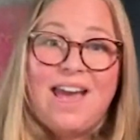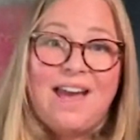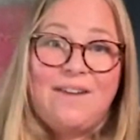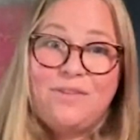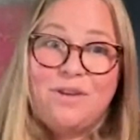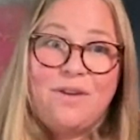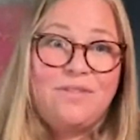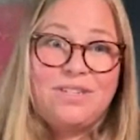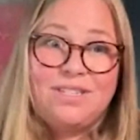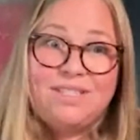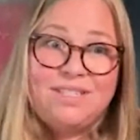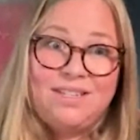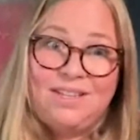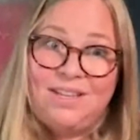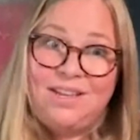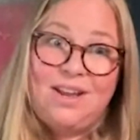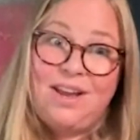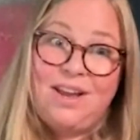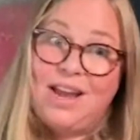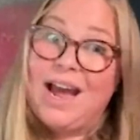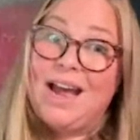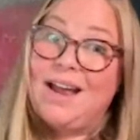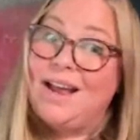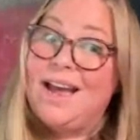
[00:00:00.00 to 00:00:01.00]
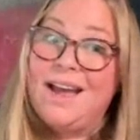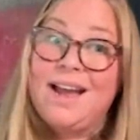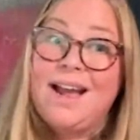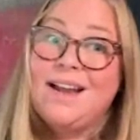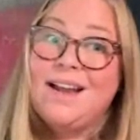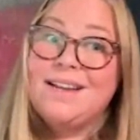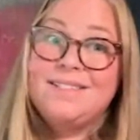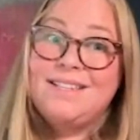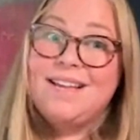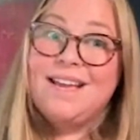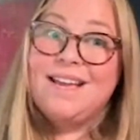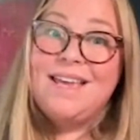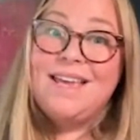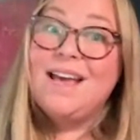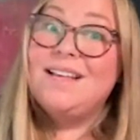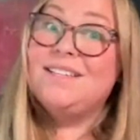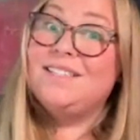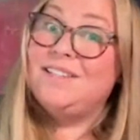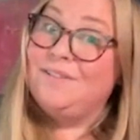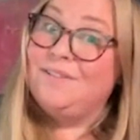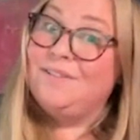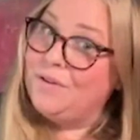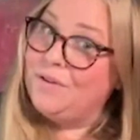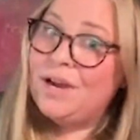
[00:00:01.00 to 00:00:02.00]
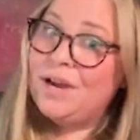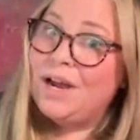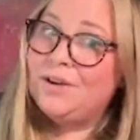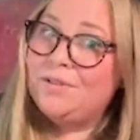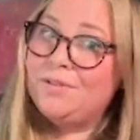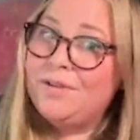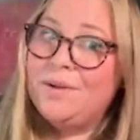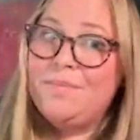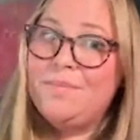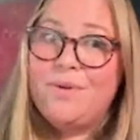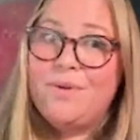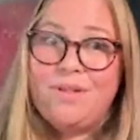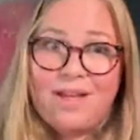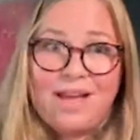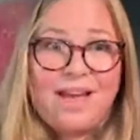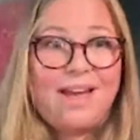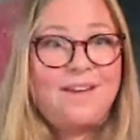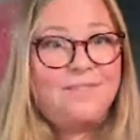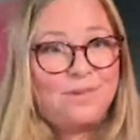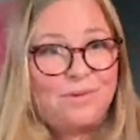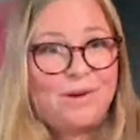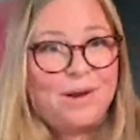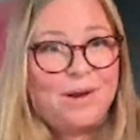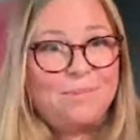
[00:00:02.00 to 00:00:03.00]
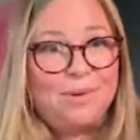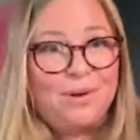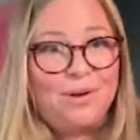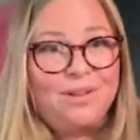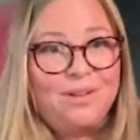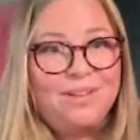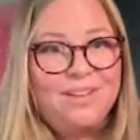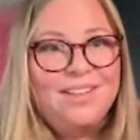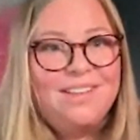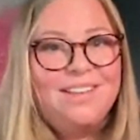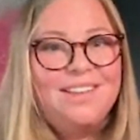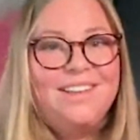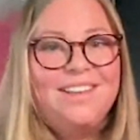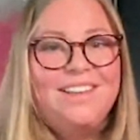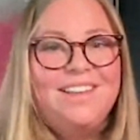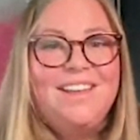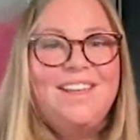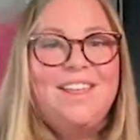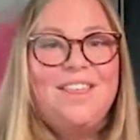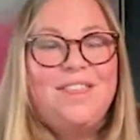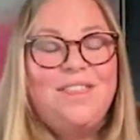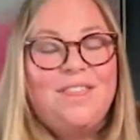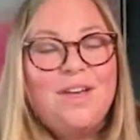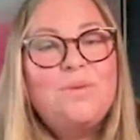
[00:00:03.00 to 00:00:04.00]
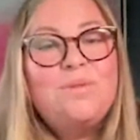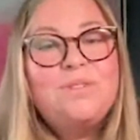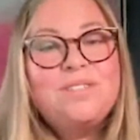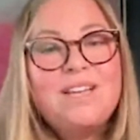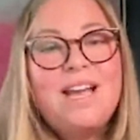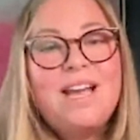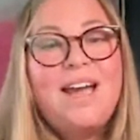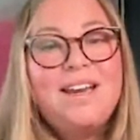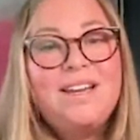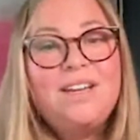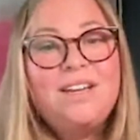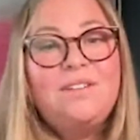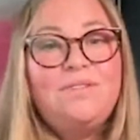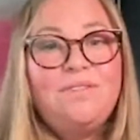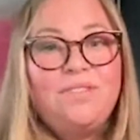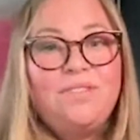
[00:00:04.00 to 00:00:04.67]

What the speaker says: Have you ever? I got to say yes. Have you ever had a Red Bull? I have a Red Bull. Those kind